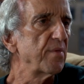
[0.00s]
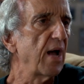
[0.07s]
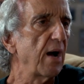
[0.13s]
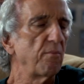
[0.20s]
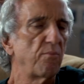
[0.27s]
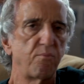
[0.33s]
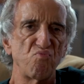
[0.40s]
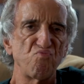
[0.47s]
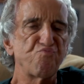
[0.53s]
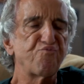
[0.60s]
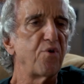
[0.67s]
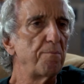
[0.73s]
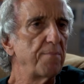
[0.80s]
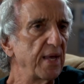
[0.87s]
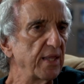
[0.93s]
Yeah.
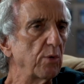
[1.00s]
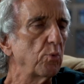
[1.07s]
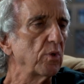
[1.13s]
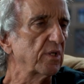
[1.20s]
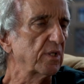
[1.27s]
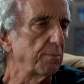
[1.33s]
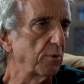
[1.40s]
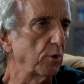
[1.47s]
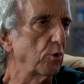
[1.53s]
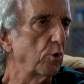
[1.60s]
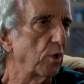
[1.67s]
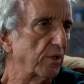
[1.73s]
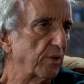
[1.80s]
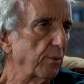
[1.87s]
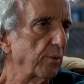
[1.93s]
For me, there was some
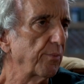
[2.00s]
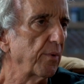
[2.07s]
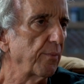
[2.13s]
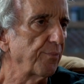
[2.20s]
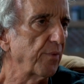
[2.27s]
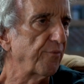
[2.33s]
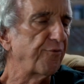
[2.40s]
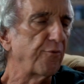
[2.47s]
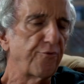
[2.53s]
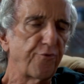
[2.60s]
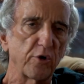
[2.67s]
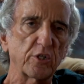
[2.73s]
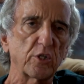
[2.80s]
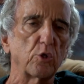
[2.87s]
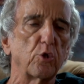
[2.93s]
alerts. The
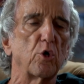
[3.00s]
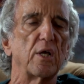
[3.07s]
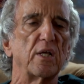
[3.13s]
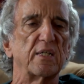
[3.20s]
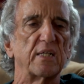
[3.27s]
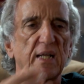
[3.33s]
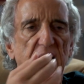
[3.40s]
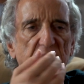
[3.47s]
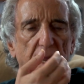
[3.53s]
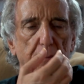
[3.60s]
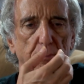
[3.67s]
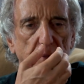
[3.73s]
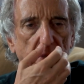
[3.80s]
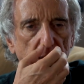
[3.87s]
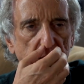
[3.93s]
first alert is that he
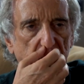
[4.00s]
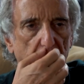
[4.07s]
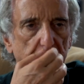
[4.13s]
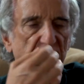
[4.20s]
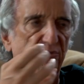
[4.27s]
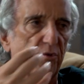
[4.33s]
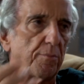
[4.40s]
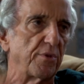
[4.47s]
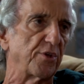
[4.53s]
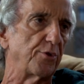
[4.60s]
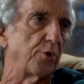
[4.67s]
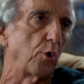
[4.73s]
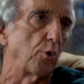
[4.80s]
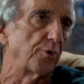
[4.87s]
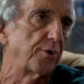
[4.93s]
had blood coming from his
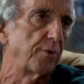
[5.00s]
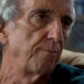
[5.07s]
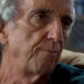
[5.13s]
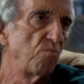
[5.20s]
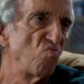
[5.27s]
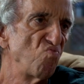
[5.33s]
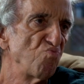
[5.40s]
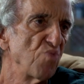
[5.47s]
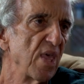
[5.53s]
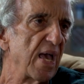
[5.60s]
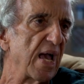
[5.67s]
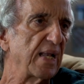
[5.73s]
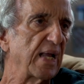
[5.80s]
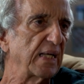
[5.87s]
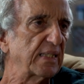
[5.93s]
nose,
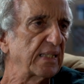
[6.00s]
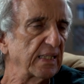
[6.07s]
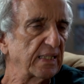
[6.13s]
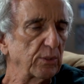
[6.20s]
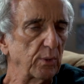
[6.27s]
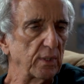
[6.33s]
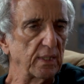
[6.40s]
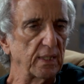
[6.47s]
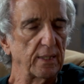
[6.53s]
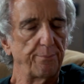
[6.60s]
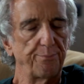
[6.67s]
and I said to the